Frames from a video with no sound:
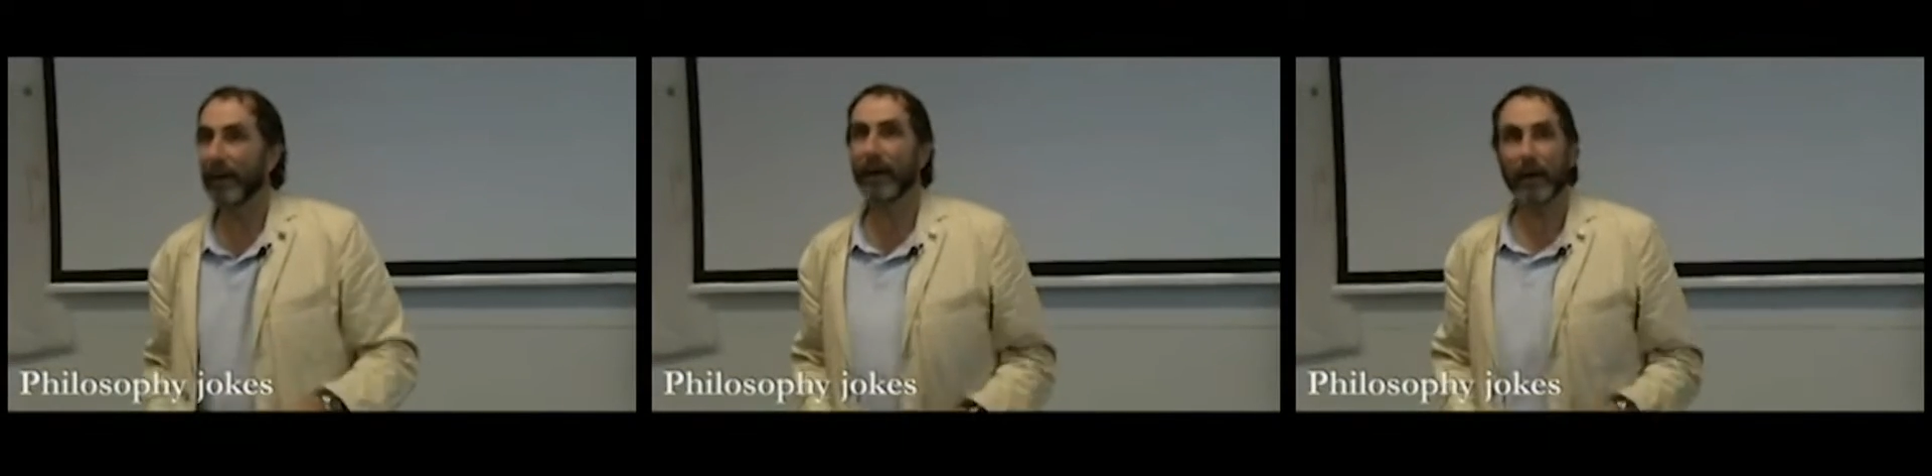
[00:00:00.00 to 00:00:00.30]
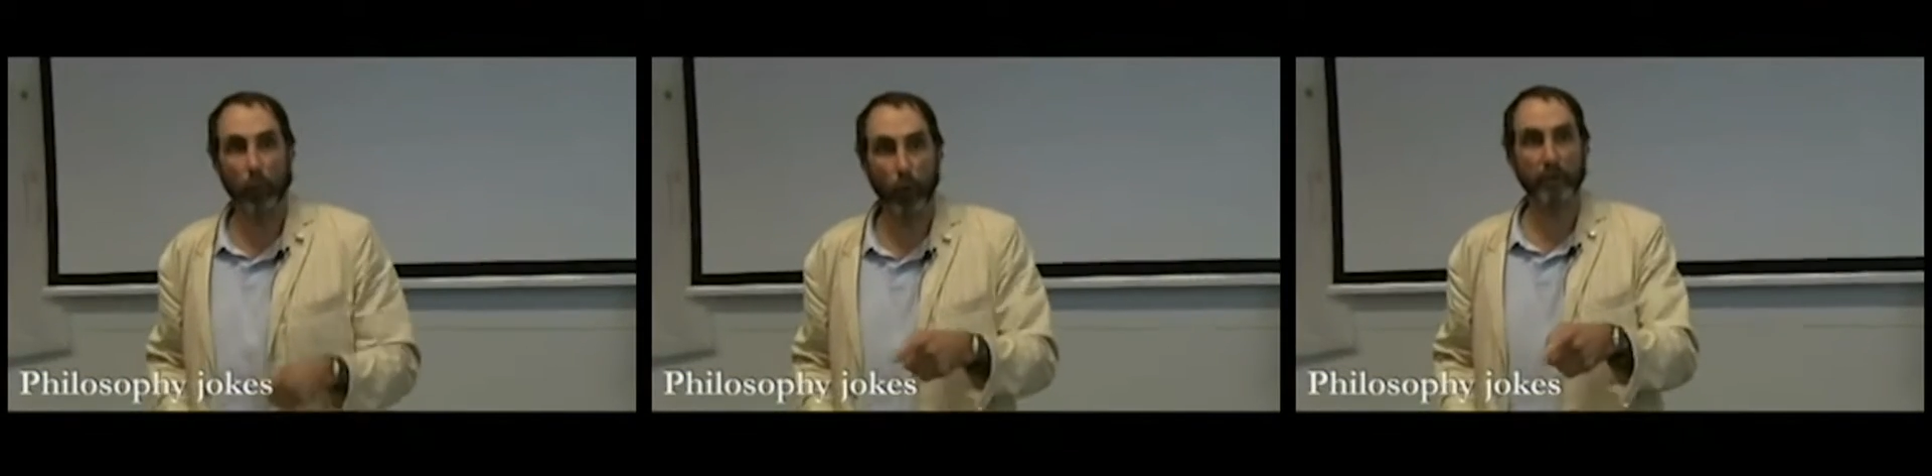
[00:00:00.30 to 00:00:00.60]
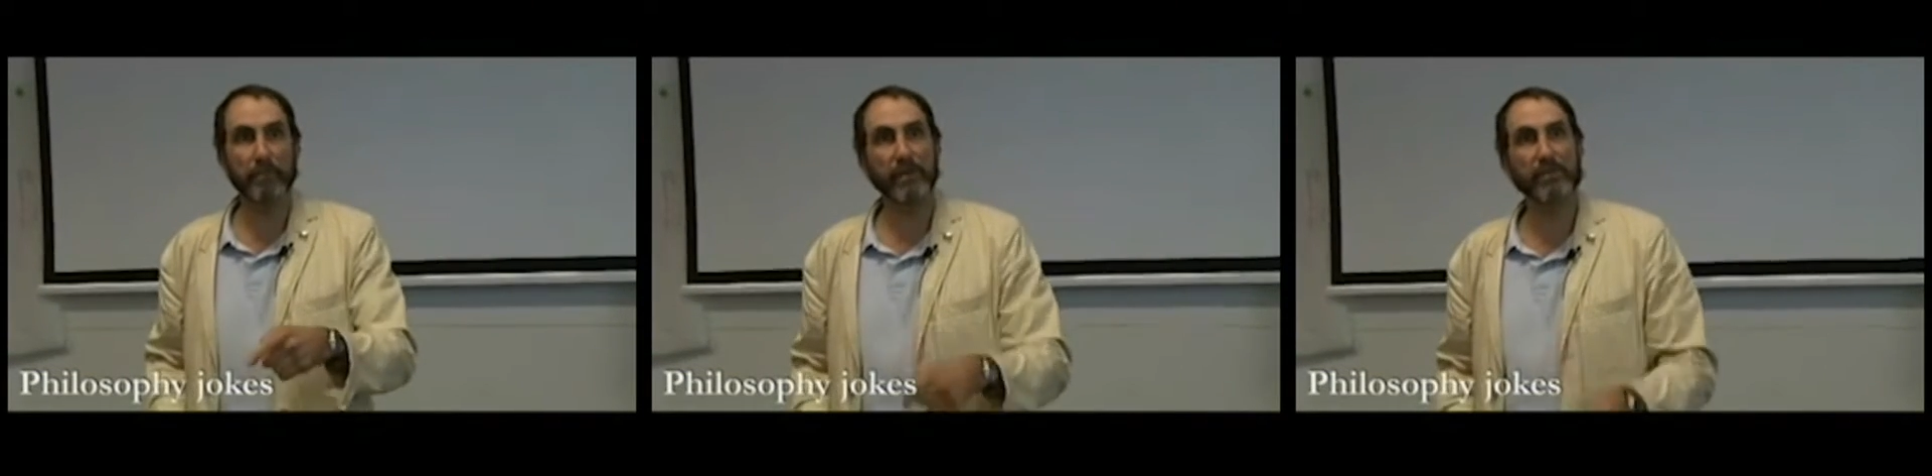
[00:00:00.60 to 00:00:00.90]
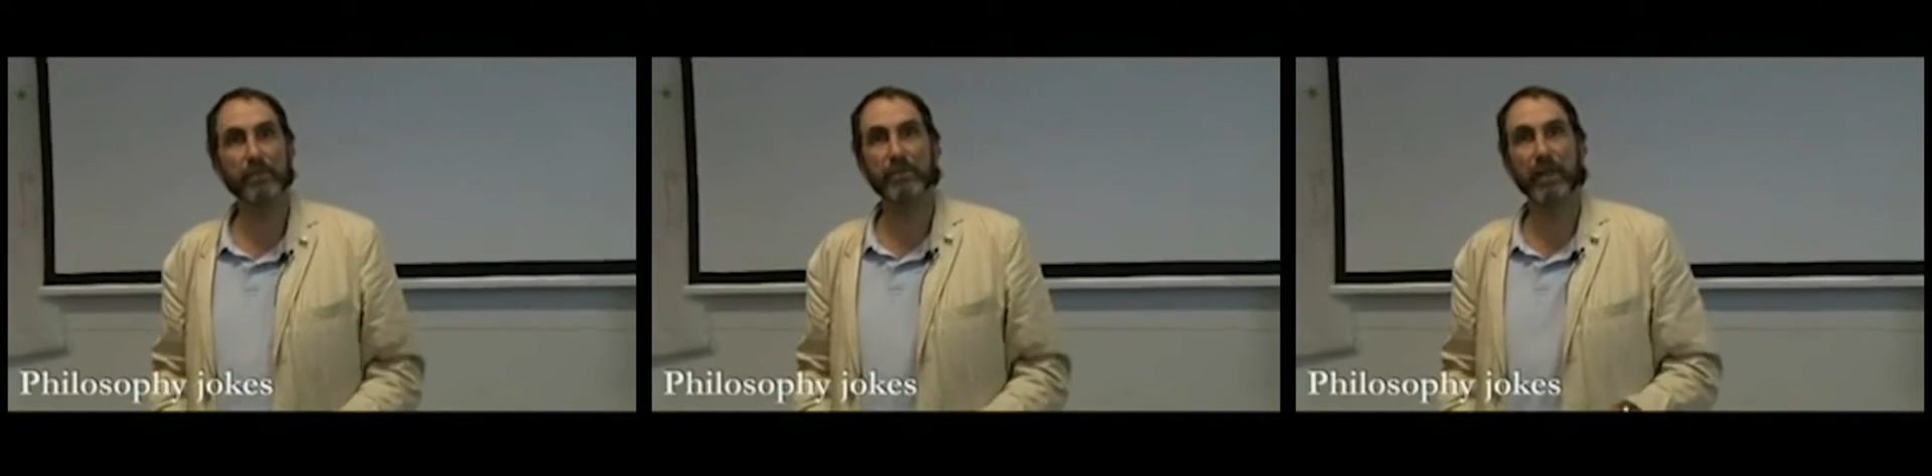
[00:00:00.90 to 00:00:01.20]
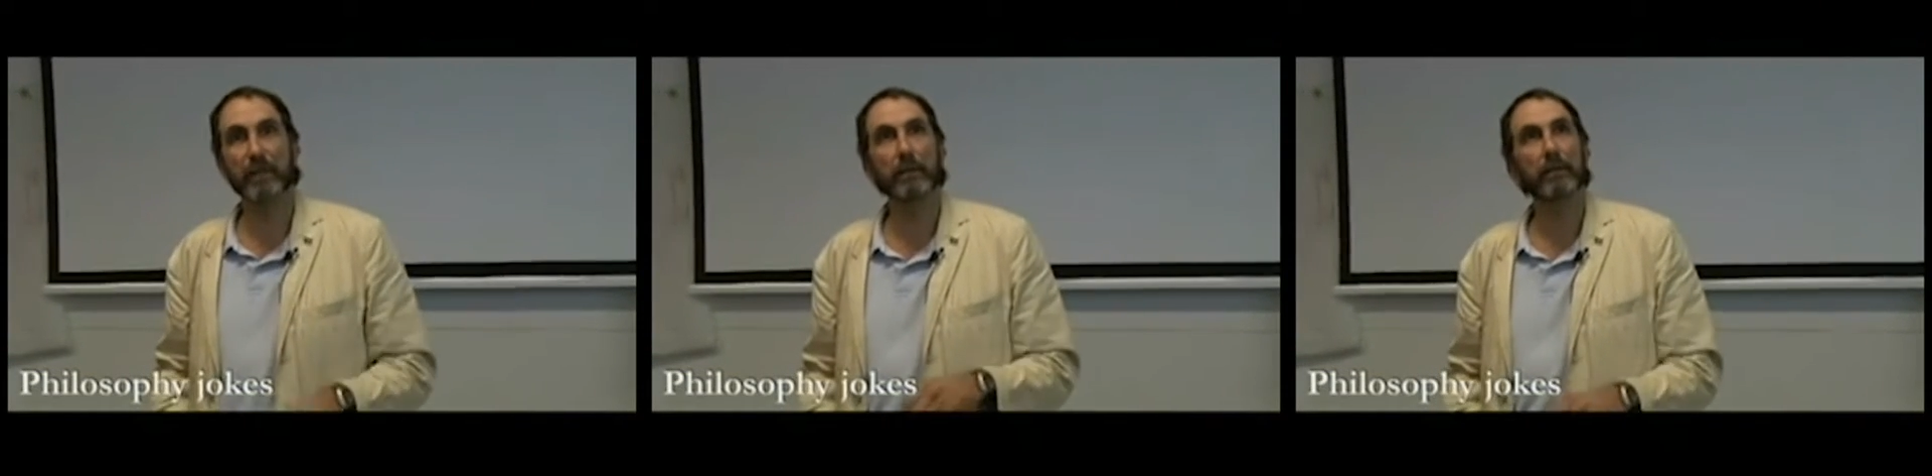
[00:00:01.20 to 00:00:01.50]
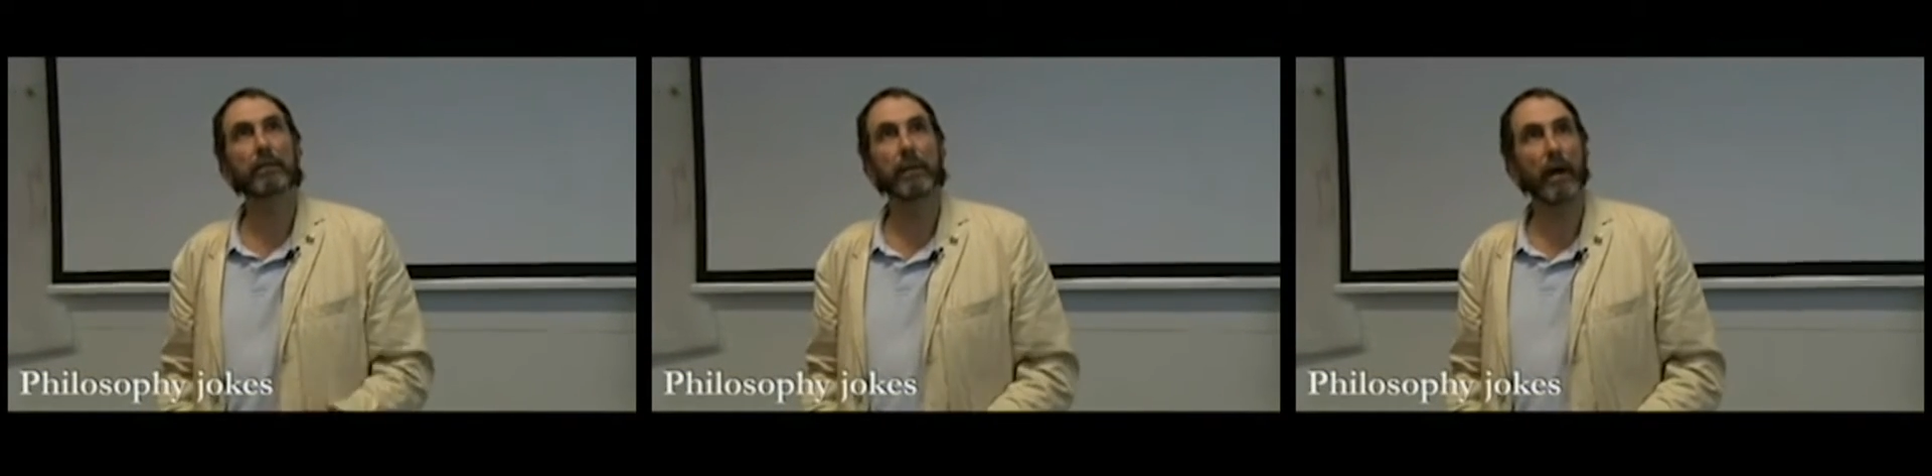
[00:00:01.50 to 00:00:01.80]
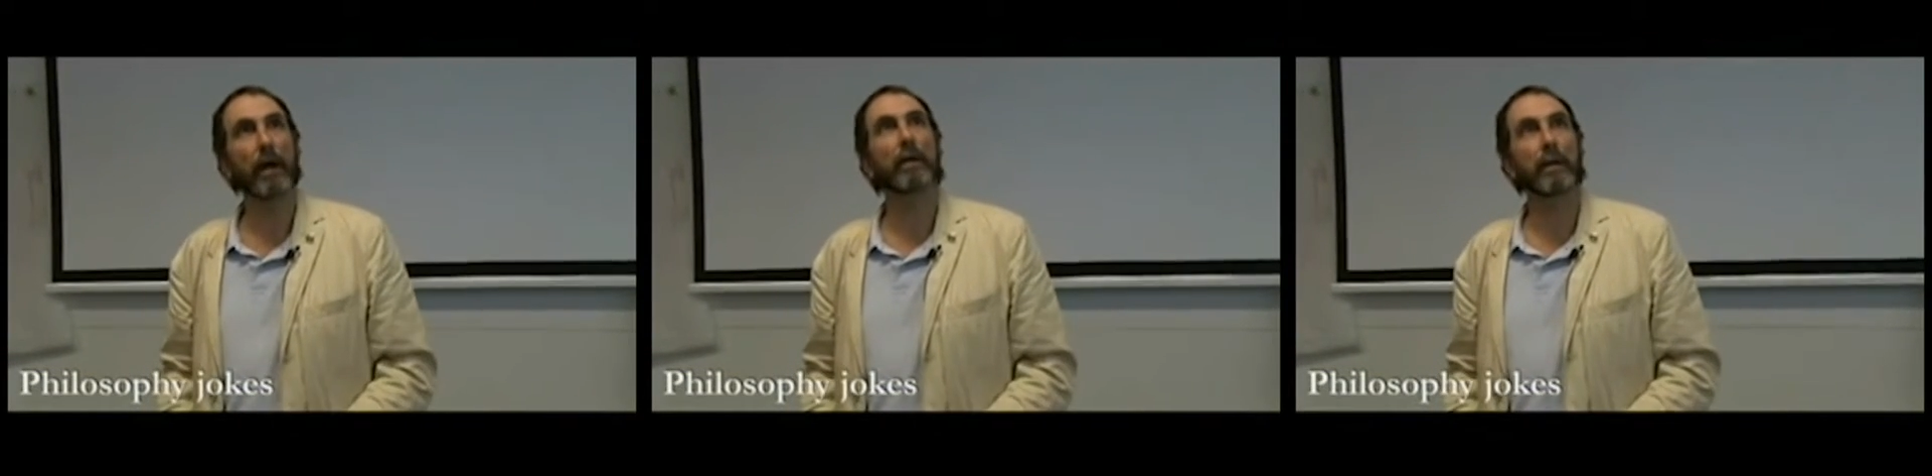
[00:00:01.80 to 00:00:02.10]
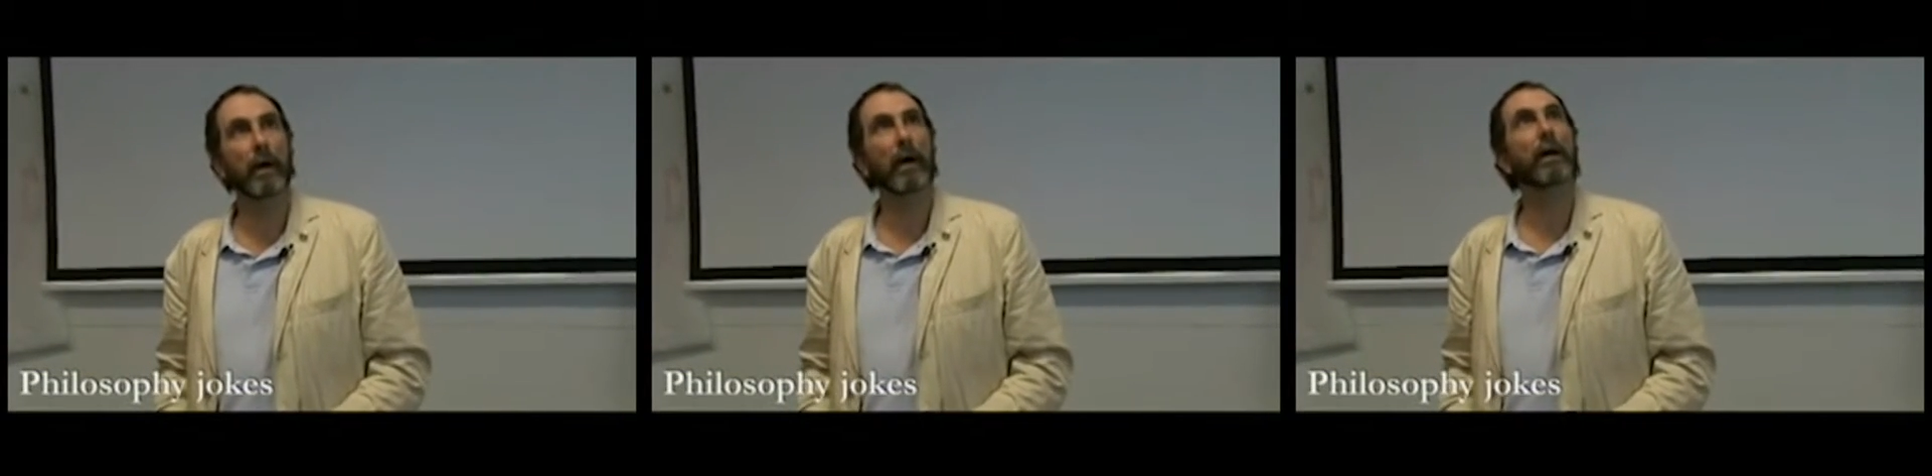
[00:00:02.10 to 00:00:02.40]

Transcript: Morgan Besser said, yeah.